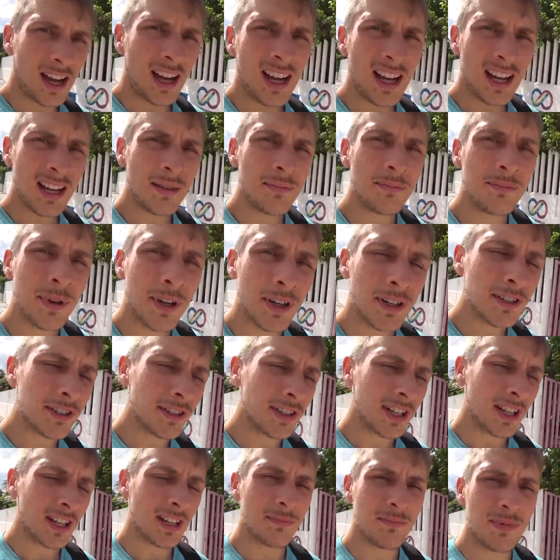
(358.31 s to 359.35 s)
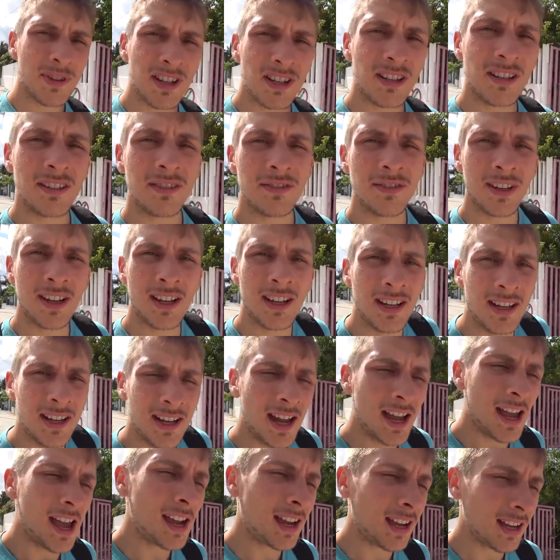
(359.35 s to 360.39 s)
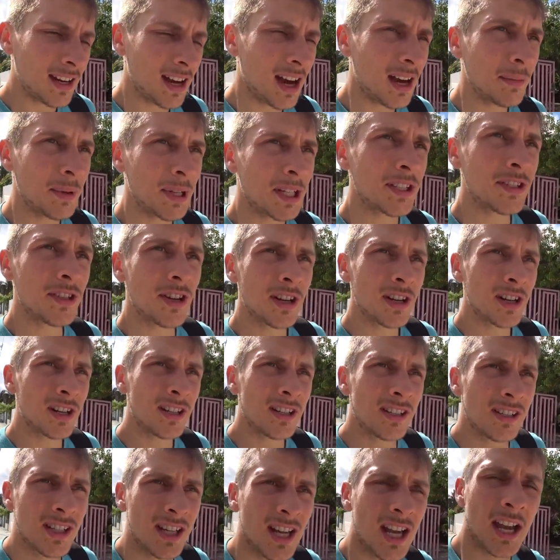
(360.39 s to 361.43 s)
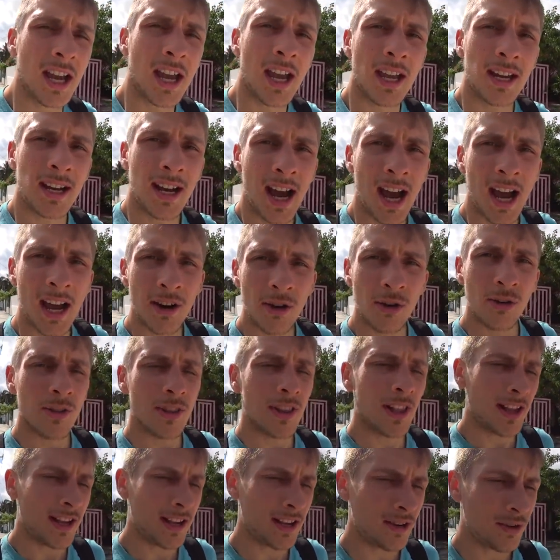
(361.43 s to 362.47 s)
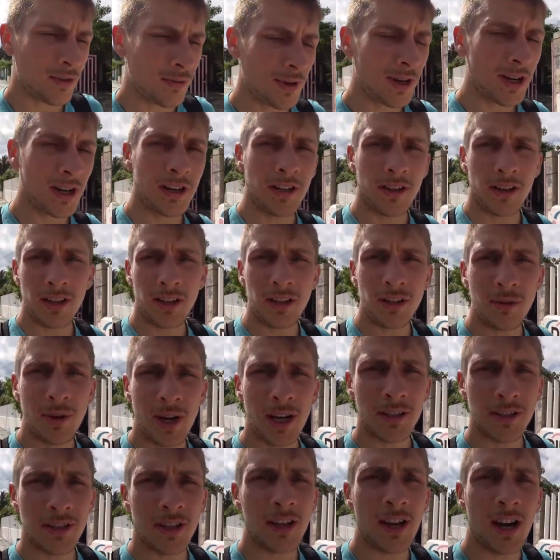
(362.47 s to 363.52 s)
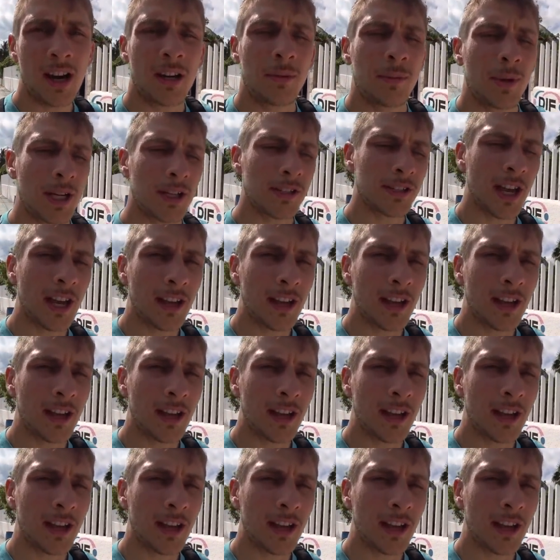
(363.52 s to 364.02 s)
I'm personally a bit of an economics nerd, and I don't like where the US economy is